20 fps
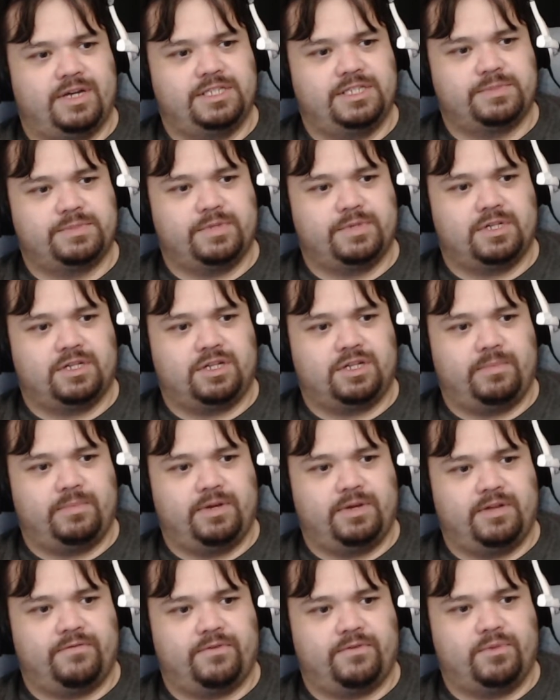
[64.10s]
me a little bit
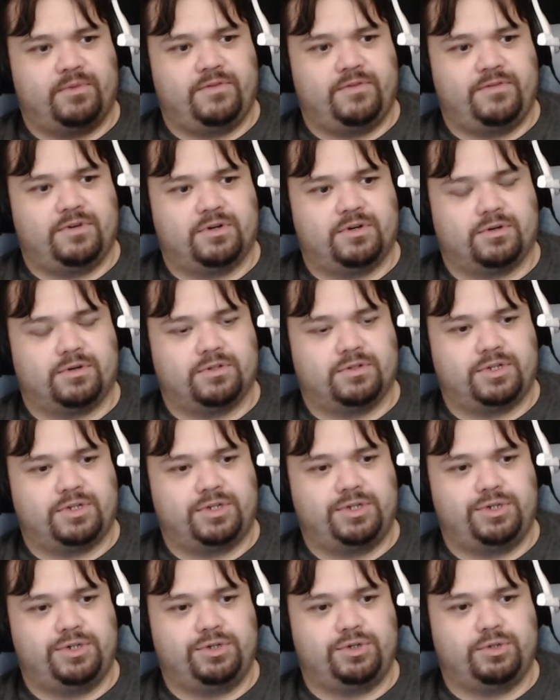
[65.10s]
of a movie called
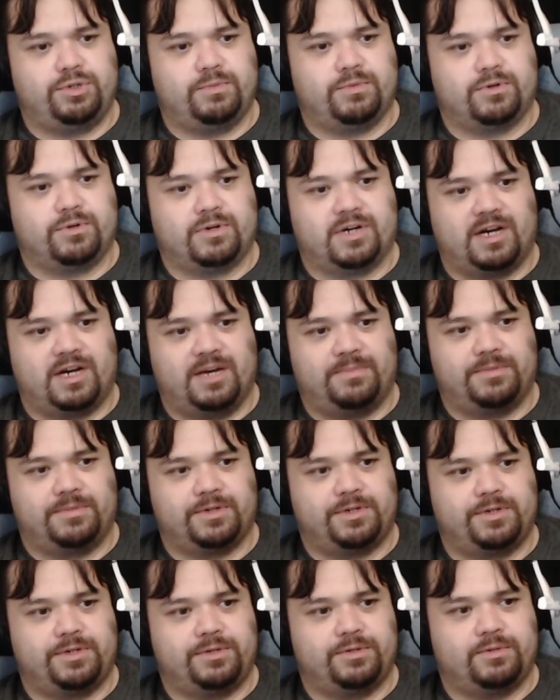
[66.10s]
Cube or
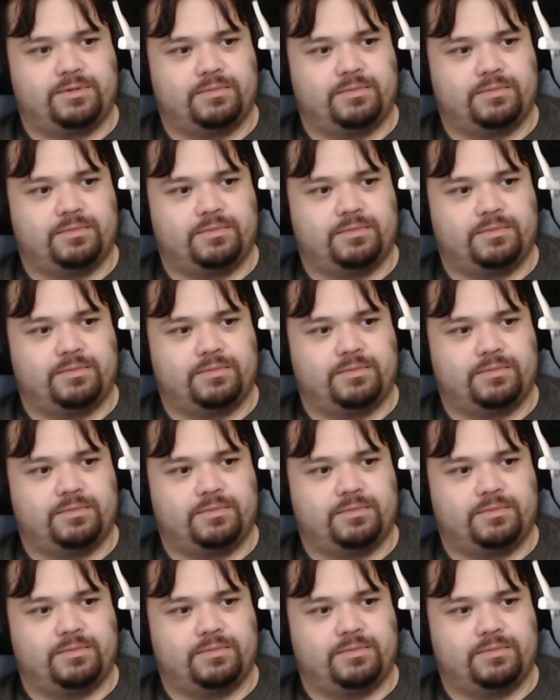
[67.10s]
Hypercube.